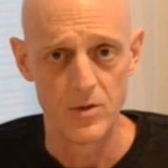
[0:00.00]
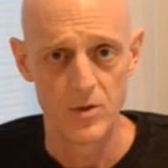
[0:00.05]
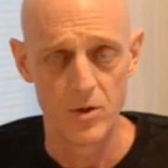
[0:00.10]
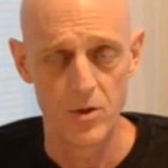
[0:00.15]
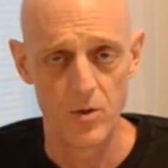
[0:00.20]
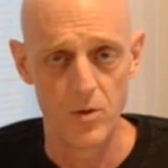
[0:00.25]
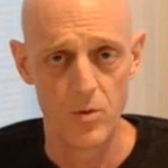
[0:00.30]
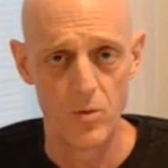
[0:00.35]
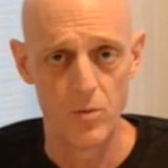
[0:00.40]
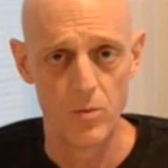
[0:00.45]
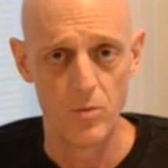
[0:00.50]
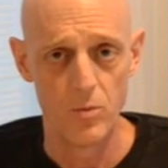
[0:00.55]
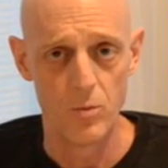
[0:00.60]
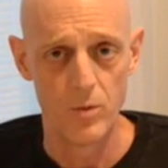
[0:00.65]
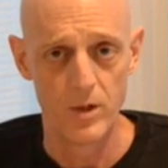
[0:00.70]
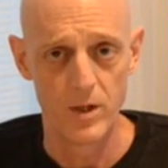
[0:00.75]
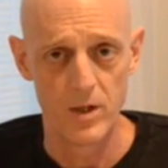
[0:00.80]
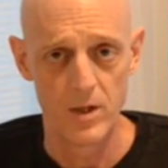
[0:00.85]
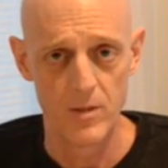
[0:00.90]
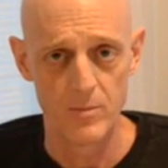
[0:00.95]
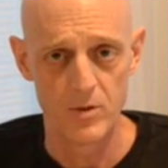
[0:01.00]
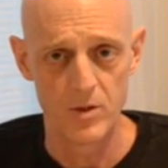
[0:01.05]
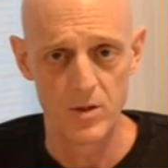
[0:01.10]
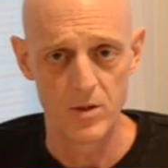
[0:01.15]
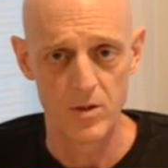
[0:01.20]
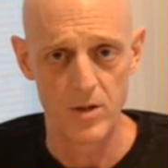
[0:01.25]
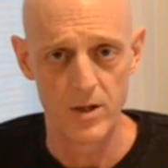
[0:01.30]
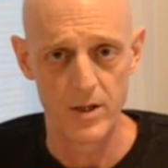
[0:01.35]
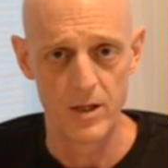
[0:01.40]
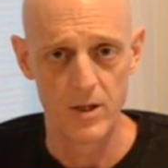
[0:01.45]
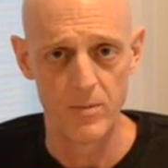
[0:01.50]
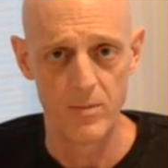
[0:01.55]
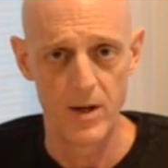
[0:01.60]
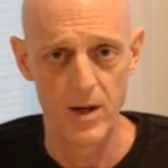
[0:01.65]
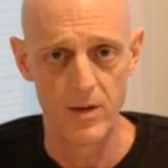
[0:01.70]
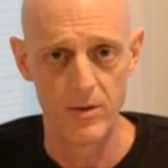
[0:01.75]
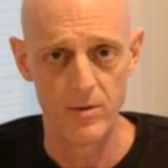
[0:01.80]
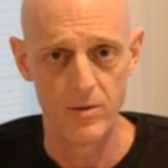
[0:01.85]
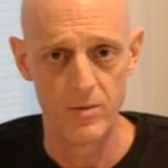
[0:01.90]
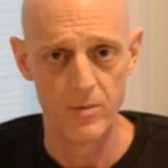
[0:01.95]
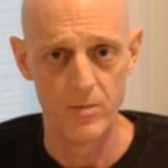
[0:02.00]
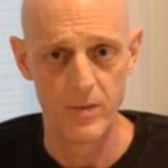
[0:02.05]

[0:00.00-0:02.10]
So when it comes to talking about